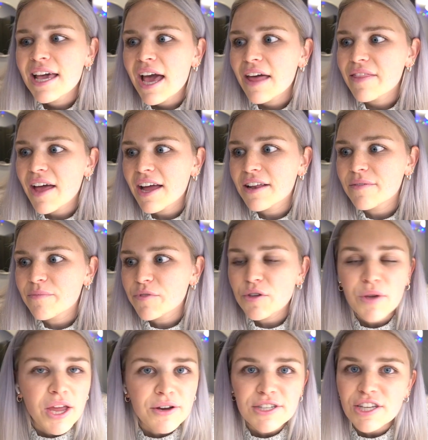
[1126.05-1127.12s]
and that you
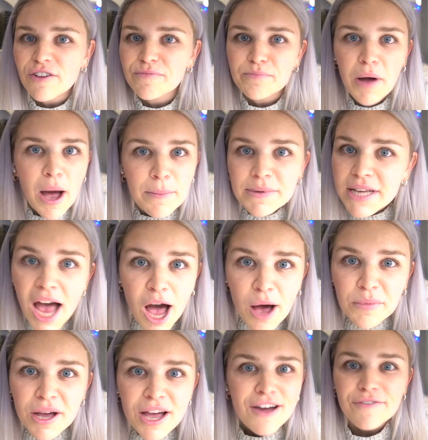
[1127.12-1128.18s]
get yourself pumped
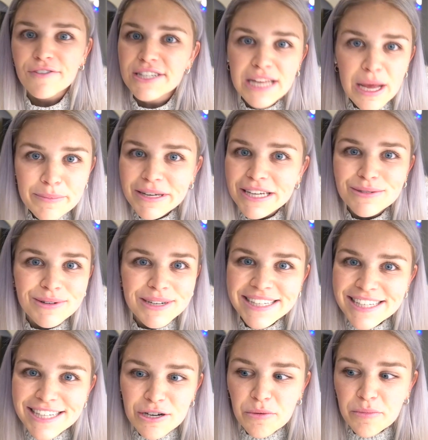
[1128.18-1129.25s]
up for Step Into
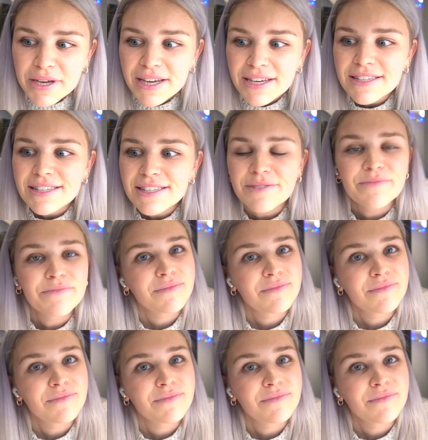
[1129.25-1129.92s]
22 because